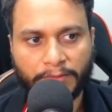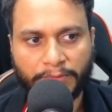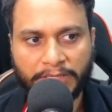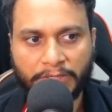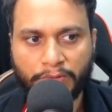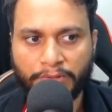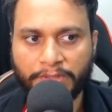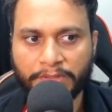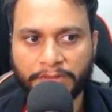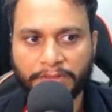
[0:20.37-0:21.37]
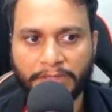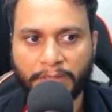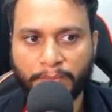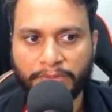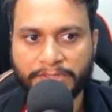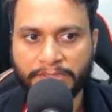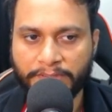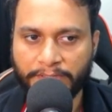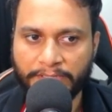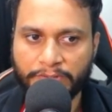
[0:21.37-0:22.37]
we need to return the numbers in
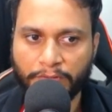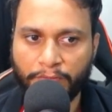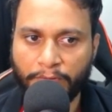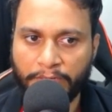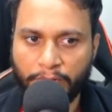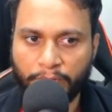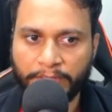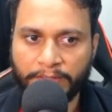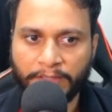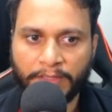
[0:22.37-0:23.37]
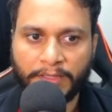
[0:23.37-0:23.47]
the range of 1 to n